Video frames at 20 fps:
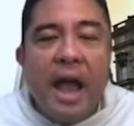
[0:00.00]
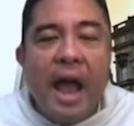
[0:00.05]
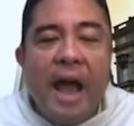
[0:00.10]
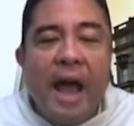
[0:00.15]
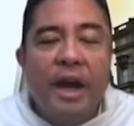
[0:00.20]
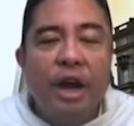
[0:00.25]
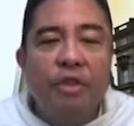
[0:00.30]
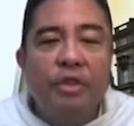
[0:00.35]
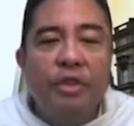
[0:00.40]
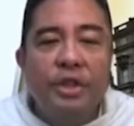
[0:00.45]

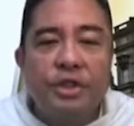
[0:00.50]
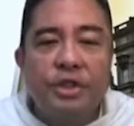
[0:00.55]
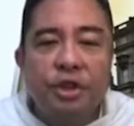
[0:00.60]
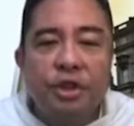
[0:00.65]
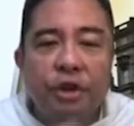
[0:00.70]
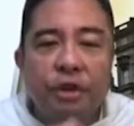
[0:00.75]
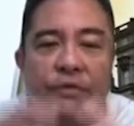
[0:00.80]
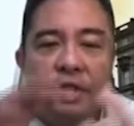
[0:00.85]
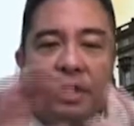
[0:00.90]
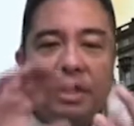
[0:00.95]
And on the
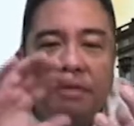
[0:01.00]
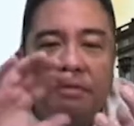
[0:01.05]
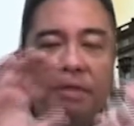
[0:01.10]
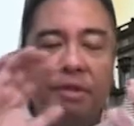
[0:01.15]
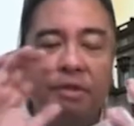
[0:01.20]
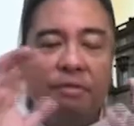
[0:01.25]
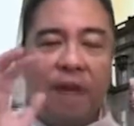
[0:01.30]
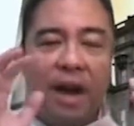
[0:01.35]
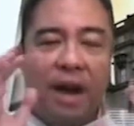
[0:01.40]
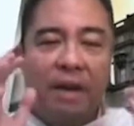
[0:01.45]
surface of
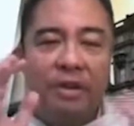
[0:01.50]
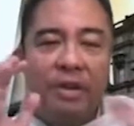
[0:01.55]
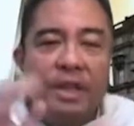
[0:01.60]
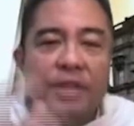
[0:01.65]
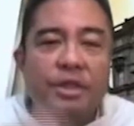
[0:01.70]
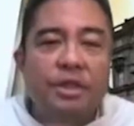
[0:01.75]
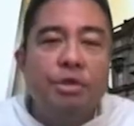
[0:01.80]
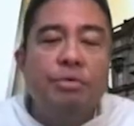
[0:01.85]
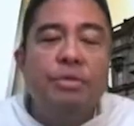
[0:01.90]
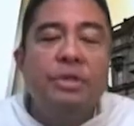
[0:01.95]
the
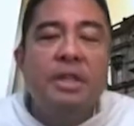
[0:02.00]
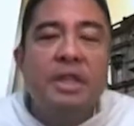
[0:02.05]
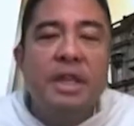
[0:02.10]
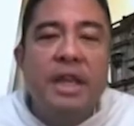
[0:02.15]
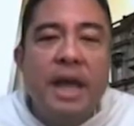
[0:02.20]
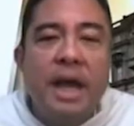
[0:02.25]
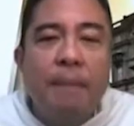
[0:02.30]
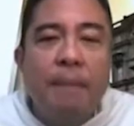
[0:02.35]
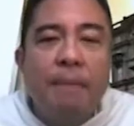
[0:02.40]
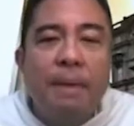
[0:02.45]
virus, you
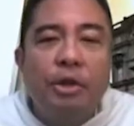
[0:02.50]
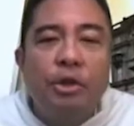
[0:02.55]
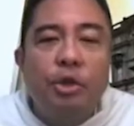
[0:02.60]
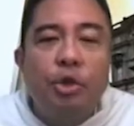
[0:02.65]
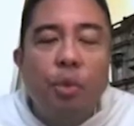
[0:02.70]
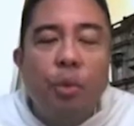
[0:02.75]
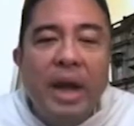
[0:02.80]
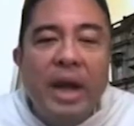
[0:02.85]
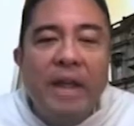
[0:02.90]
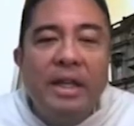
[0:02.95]
see about
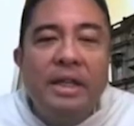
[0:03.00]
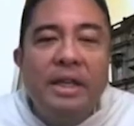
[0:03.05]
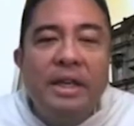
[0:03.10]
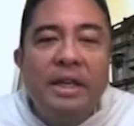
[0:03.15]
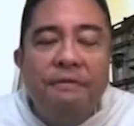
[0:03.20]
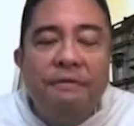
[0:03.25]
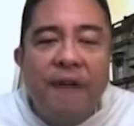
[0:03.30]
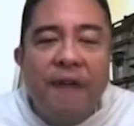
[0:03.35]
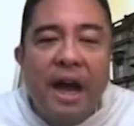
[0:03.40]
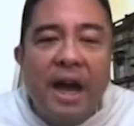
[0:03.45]

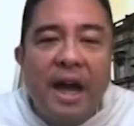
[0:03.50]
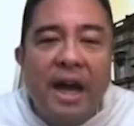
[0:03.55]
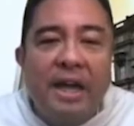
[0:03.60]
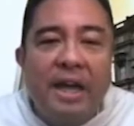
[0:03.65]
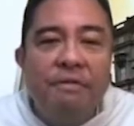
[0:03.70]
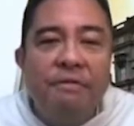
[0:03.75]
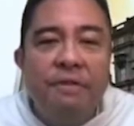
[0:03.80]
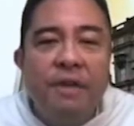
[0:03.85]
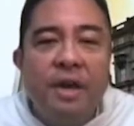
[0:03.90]
25